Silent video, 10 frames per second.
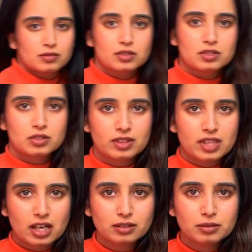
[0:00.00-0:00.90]
So
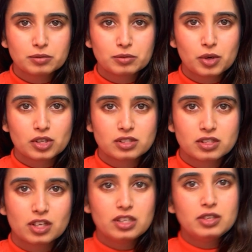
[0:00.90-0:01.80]
that was
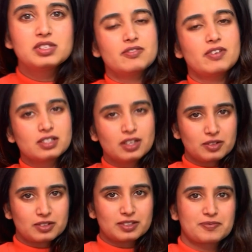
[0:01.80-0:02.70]
useEffect hook.
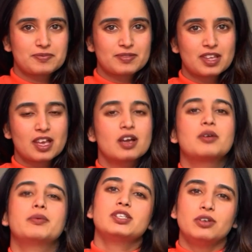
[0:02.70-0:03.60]

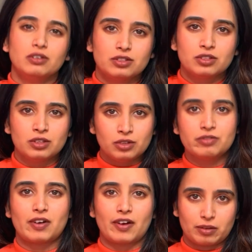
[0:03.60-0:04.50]
Which hook do you
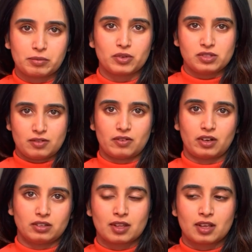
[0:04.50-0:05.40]
find the most
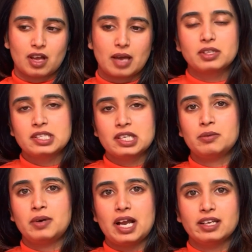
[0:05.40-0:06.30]
difficult? I'm going to take a
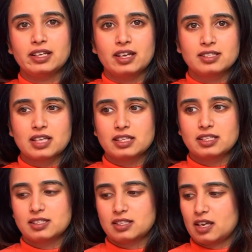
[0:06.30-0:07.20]
wild guess and
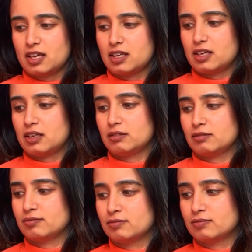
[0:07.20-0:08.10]
say
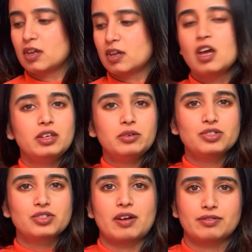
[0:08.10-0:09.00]

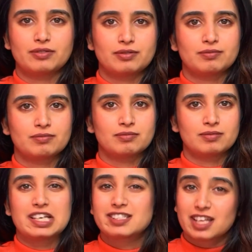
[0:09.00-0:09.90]
useRef.
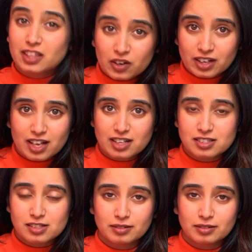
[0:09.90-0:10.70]
Is that the correct answer?